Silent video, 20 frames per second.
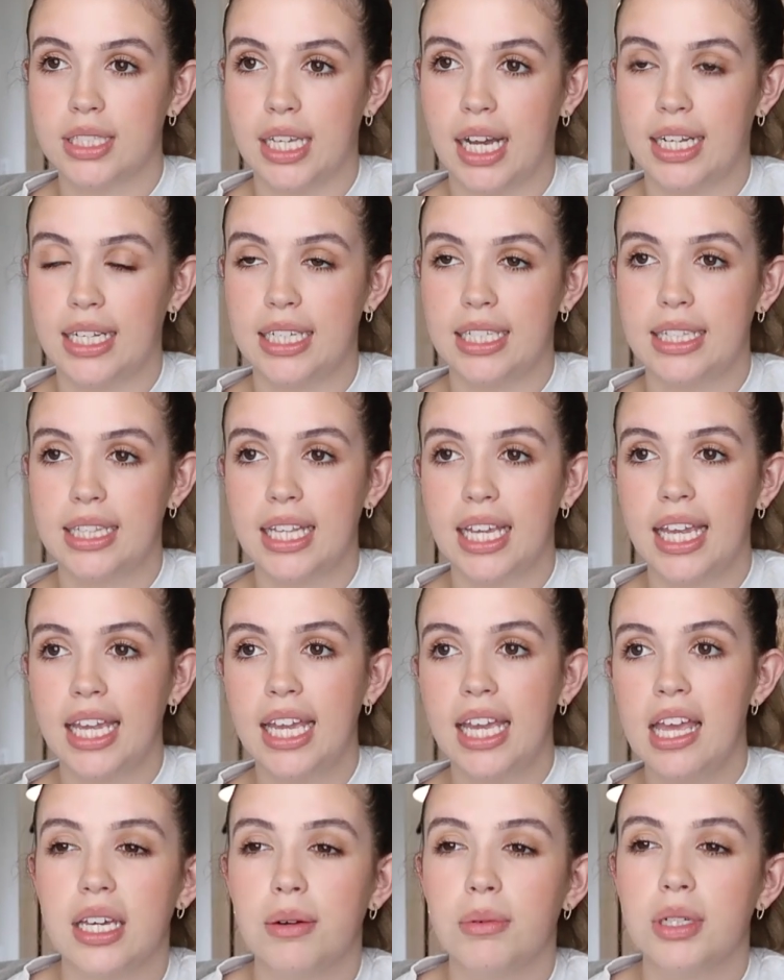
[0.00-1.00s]

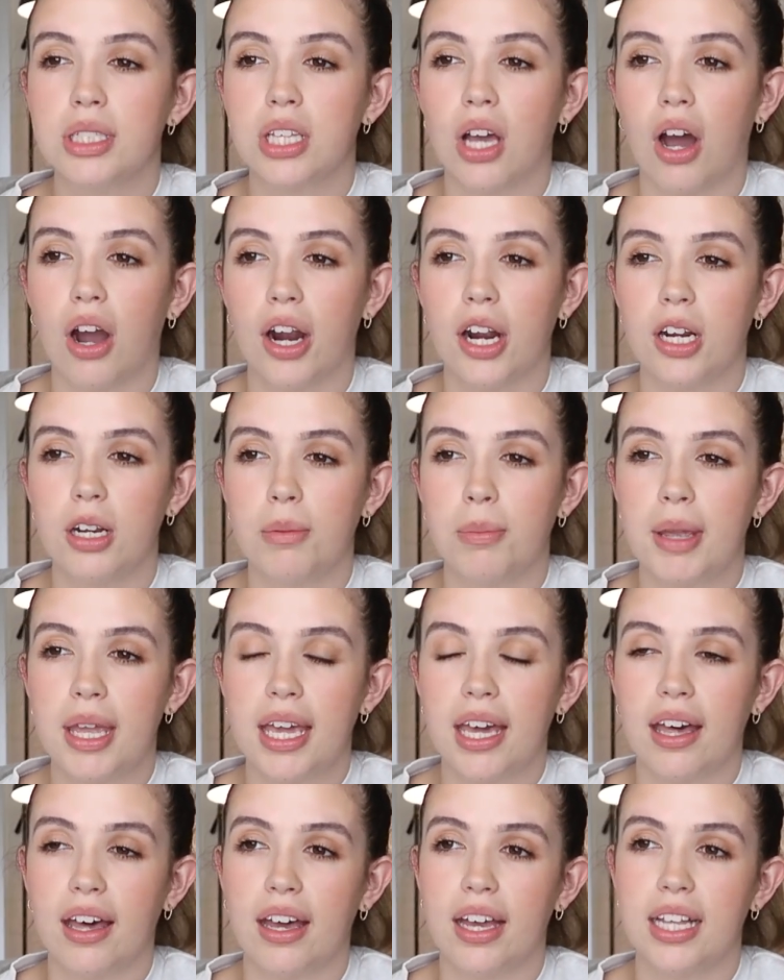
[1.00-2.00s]
suddenly. It was hard
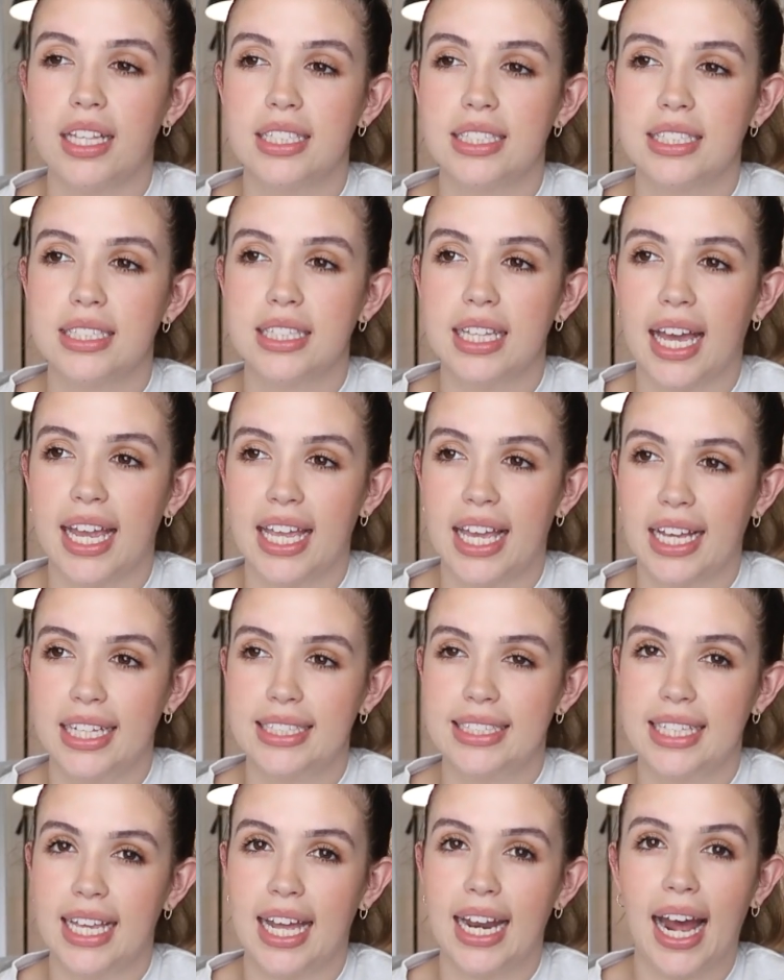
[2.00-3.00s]
because, like I
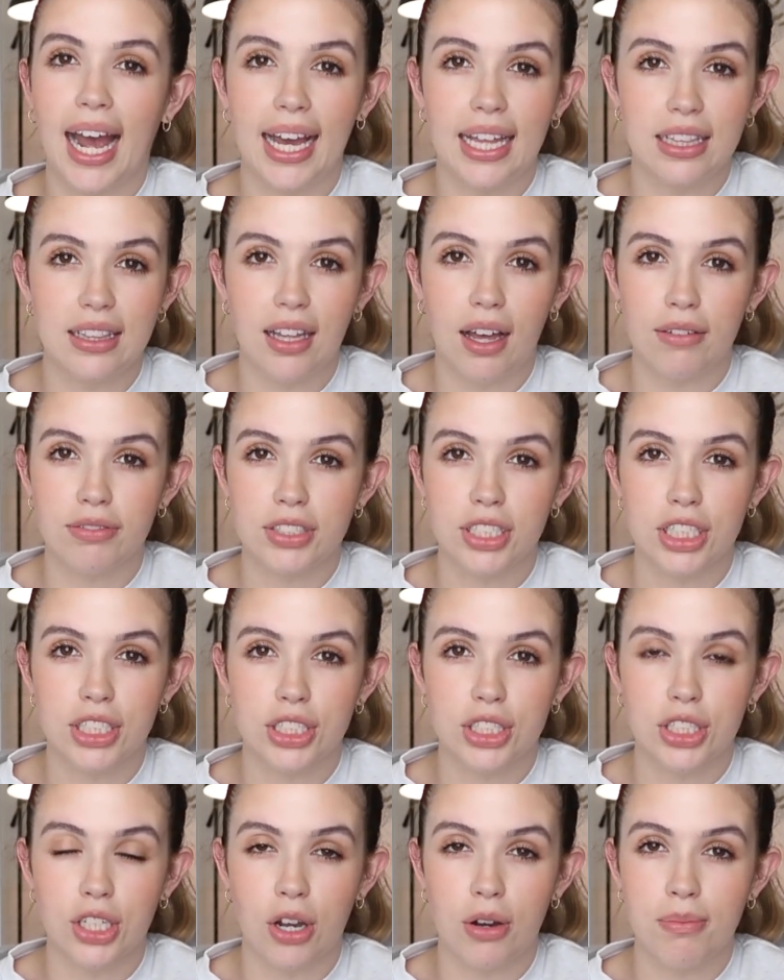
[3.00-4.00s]
said, I loved her
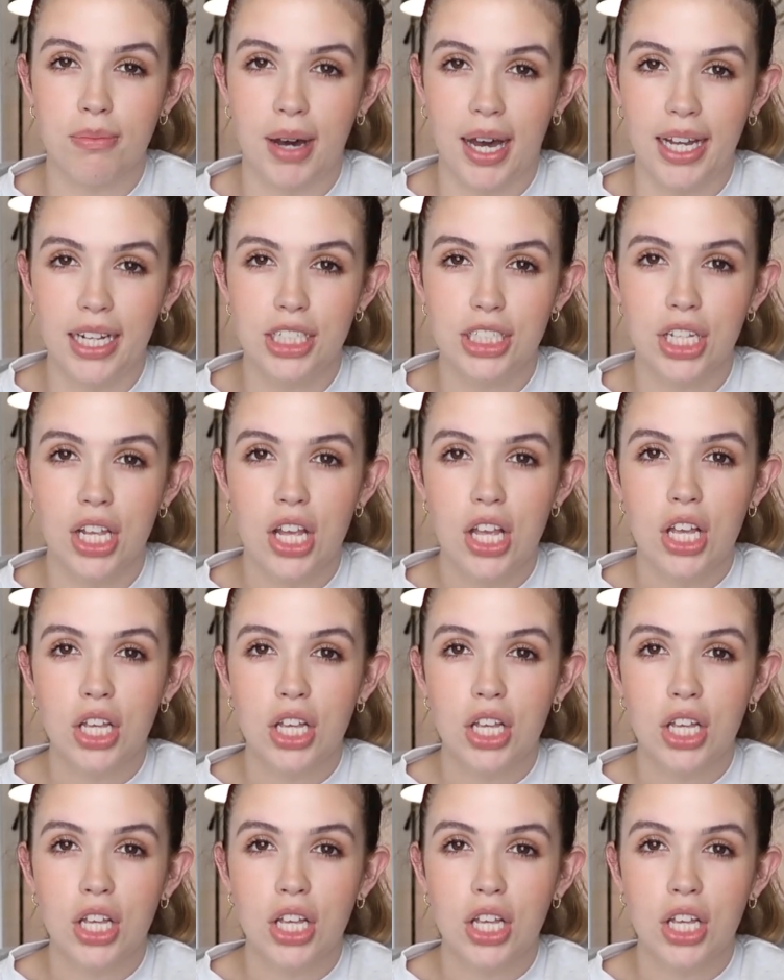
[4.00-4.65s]
so much.